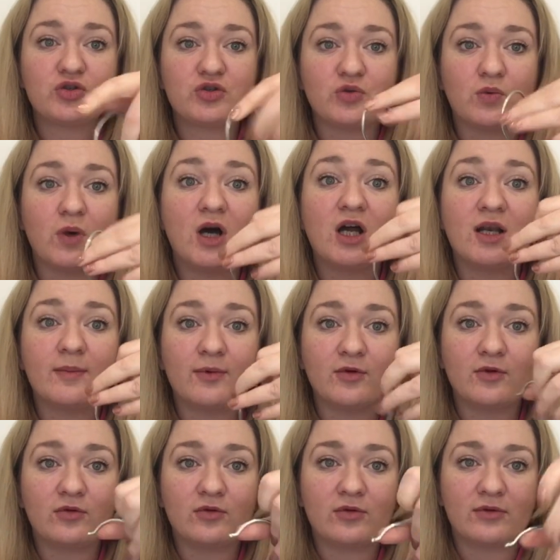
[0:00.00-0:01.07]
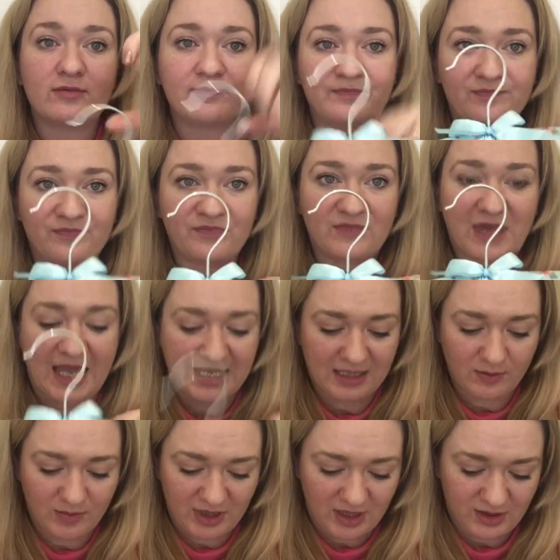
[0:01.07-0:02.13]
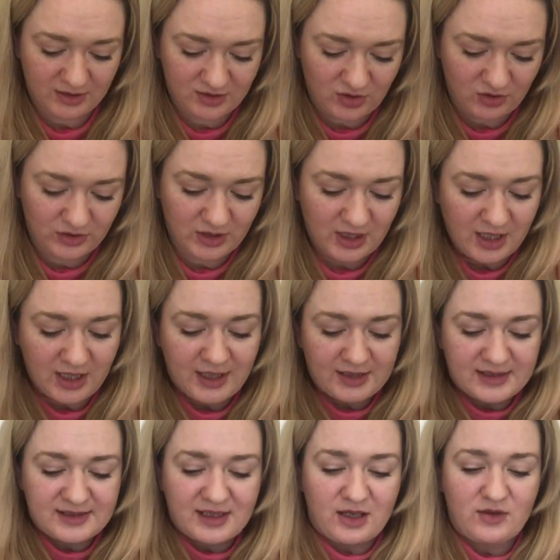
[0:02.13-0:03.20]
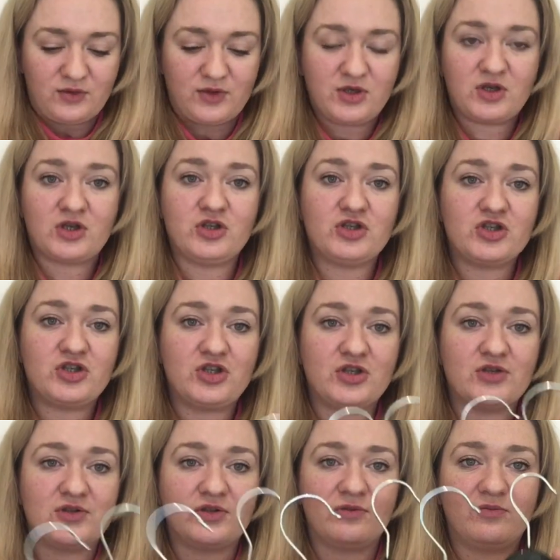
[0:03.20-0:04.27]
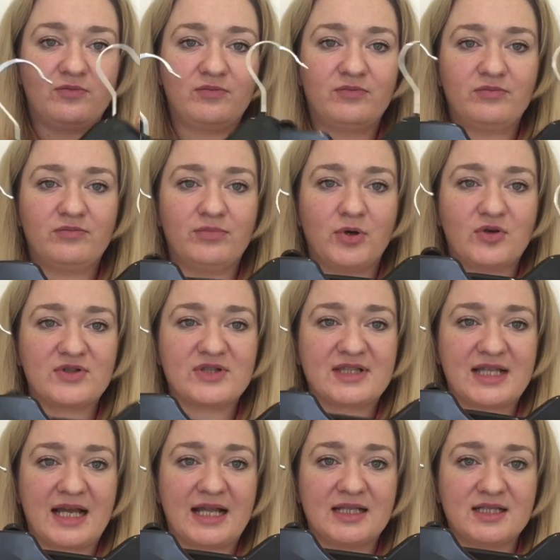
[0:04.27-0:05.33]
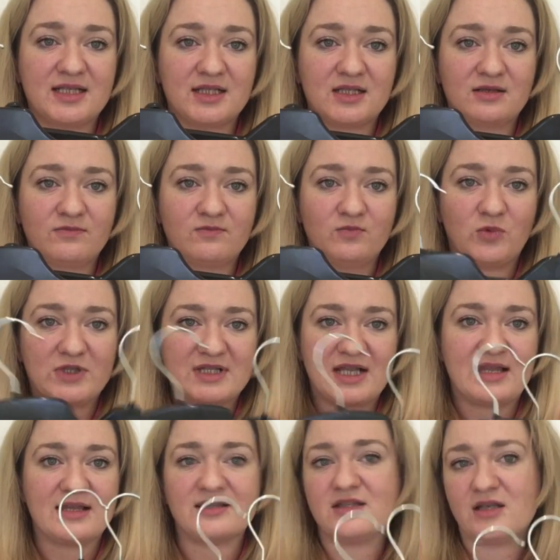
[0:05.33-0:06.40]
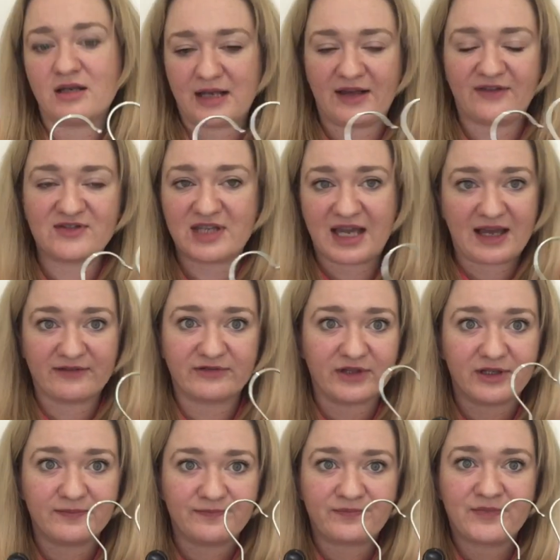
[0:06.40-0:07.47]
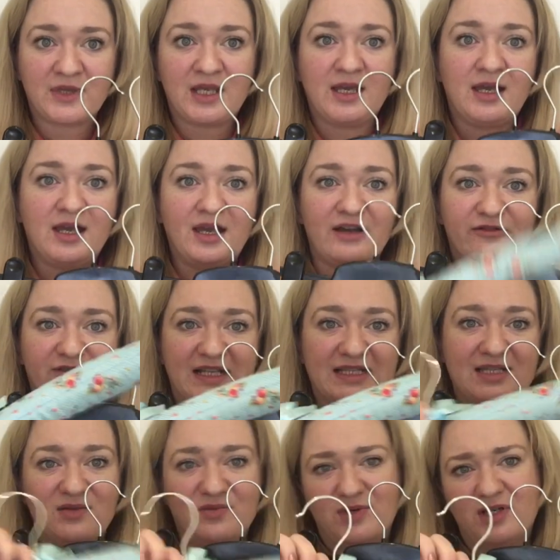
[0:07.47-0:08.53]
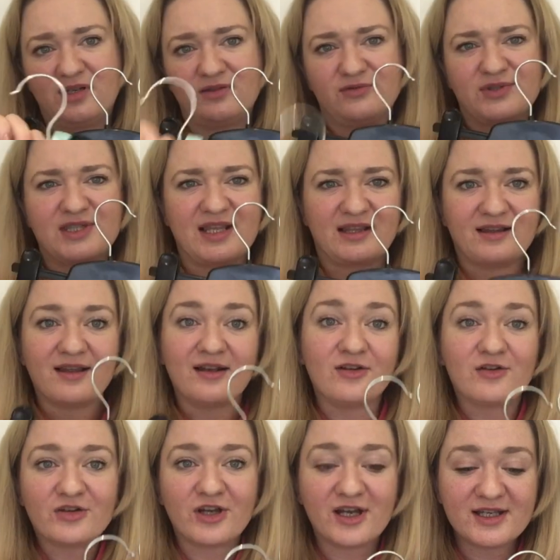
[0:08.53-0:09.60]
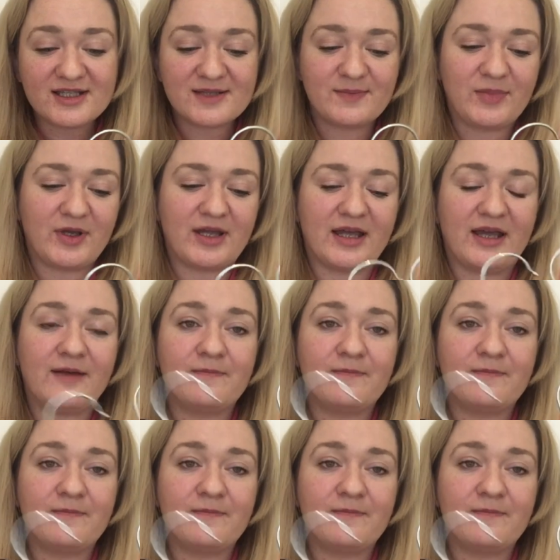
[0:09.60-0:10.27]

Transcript: twirlable hanger part on. So you can just use sort of bog standard ones like this. You don't have to have a fancy one. I always think they look nice, but